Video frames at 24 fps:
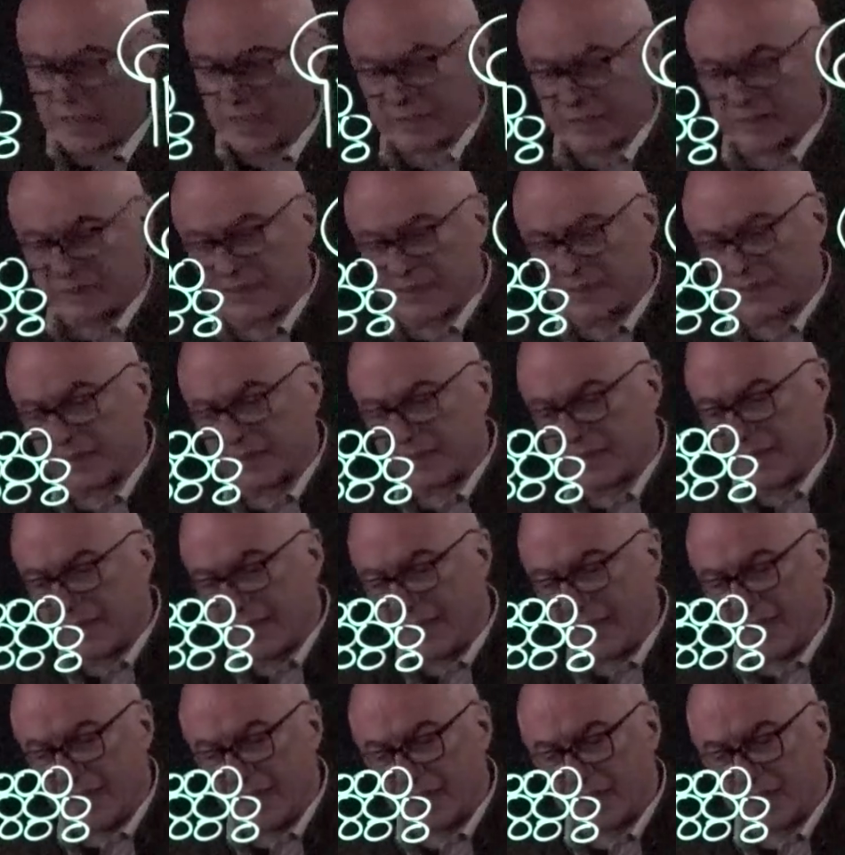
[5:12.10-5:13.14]
this
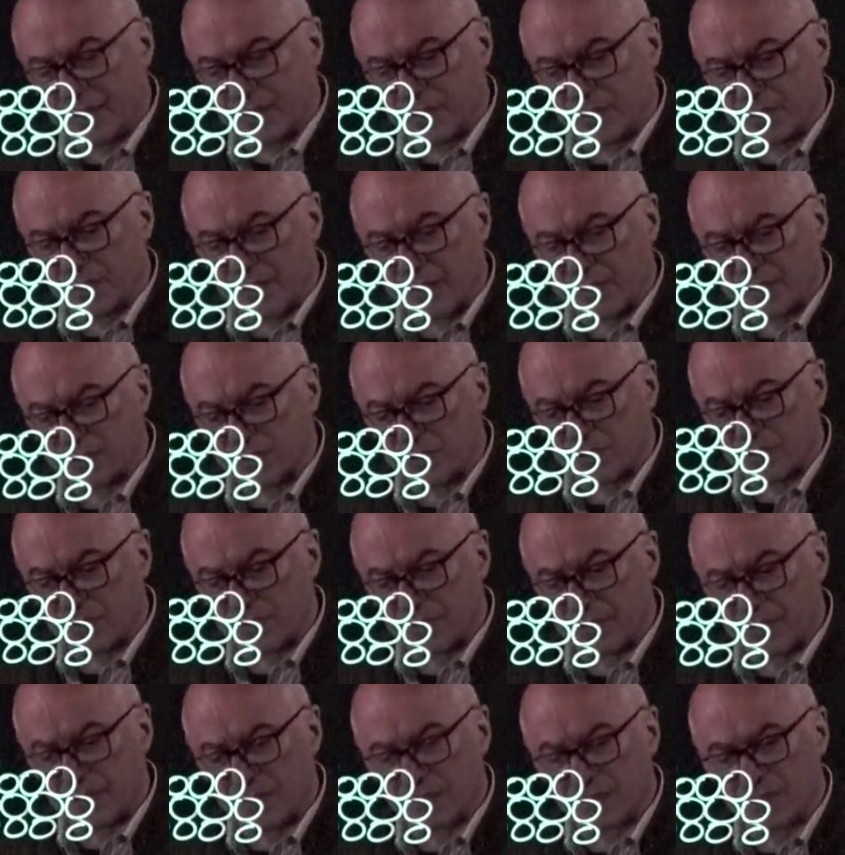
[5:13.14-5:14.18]
air will actually be
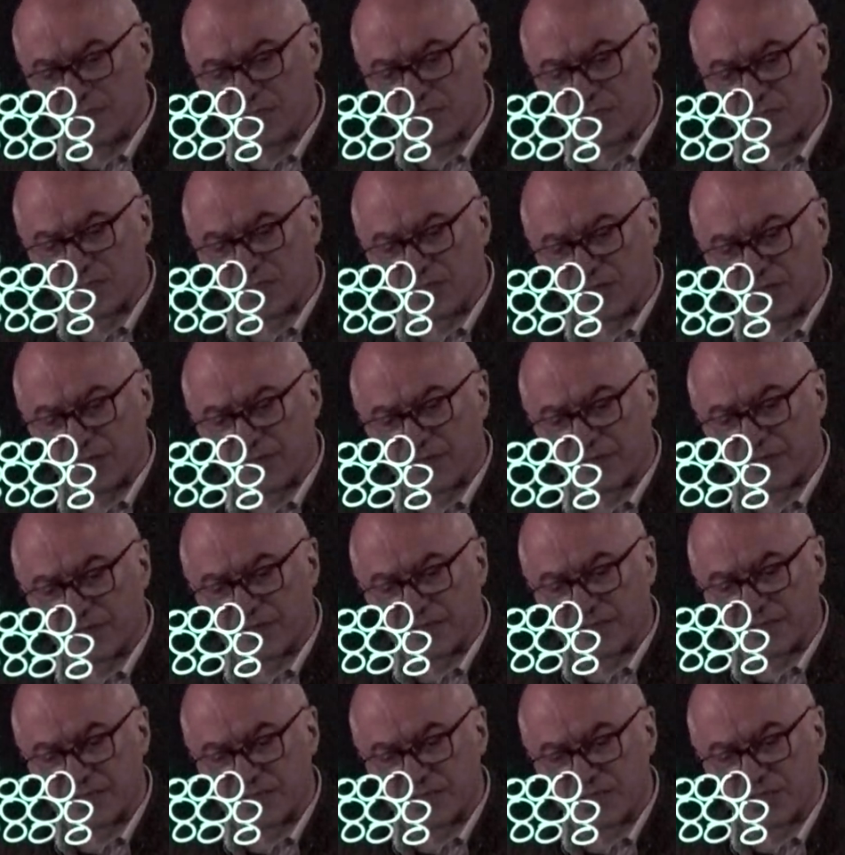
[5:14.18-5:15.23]
a mixture of
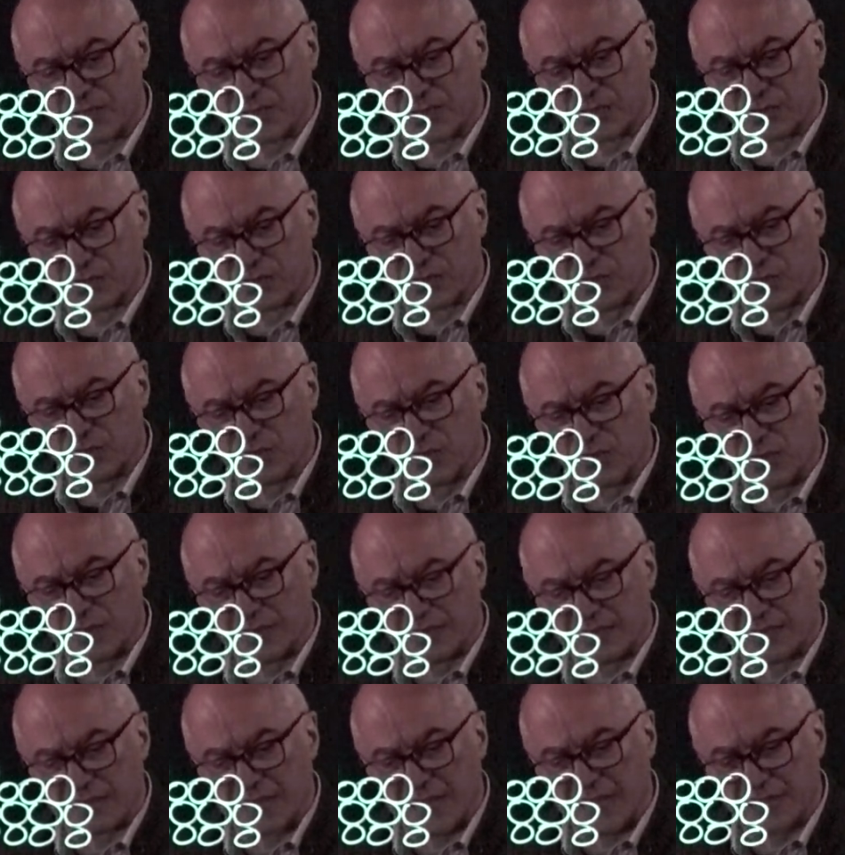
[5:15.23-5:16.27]
CO2 and
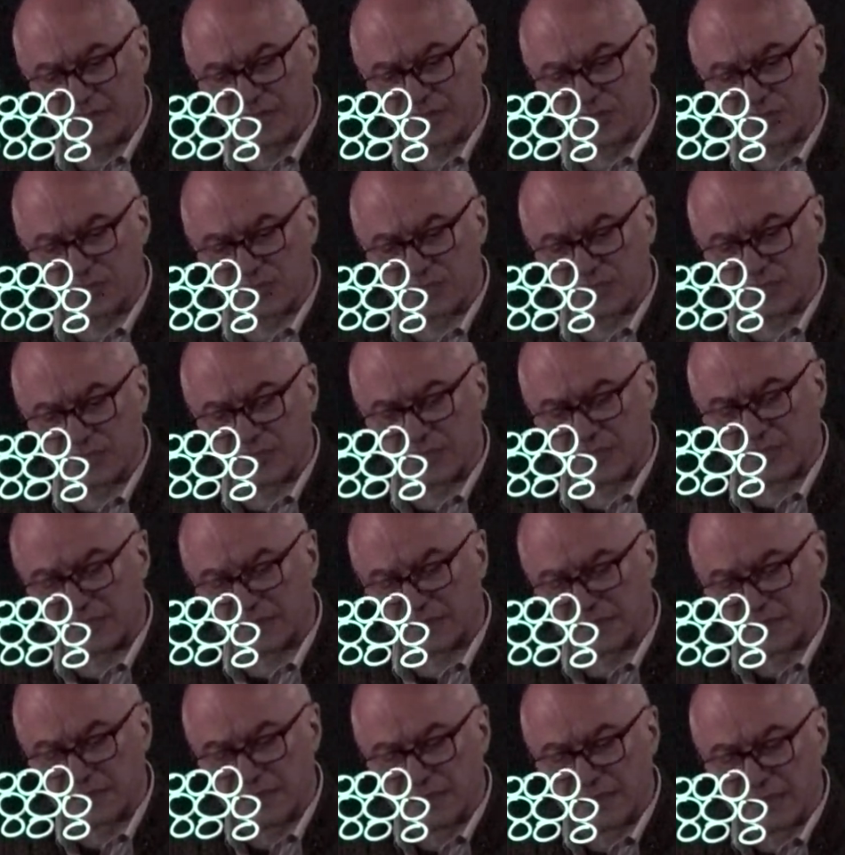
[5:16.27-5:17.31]
nitrogen
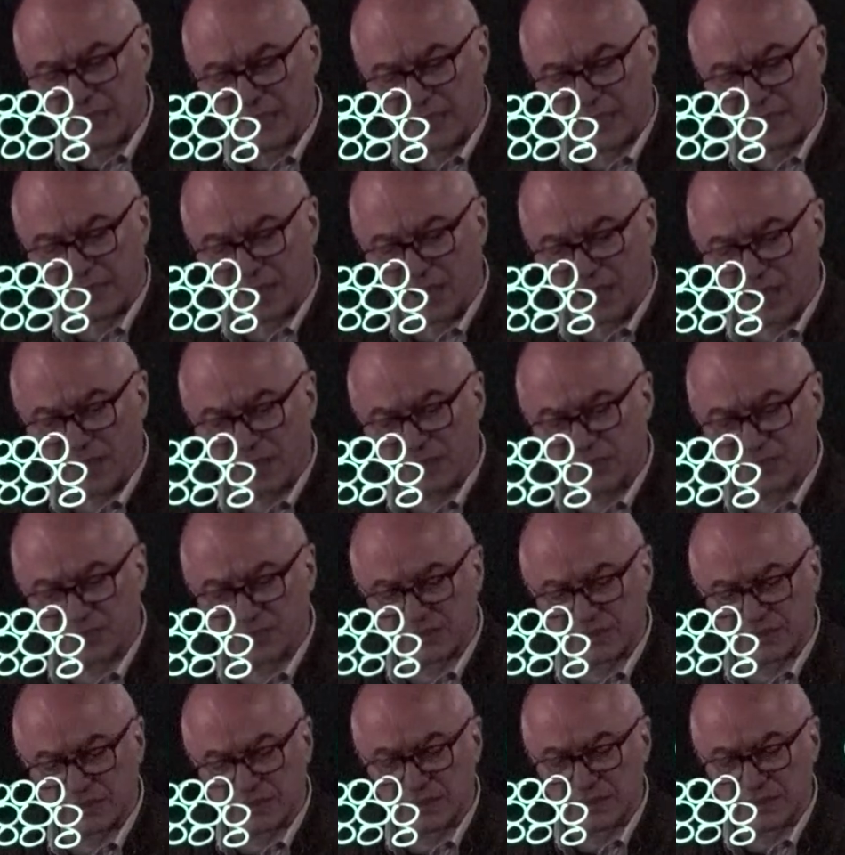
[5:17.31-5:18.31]
and oxygen,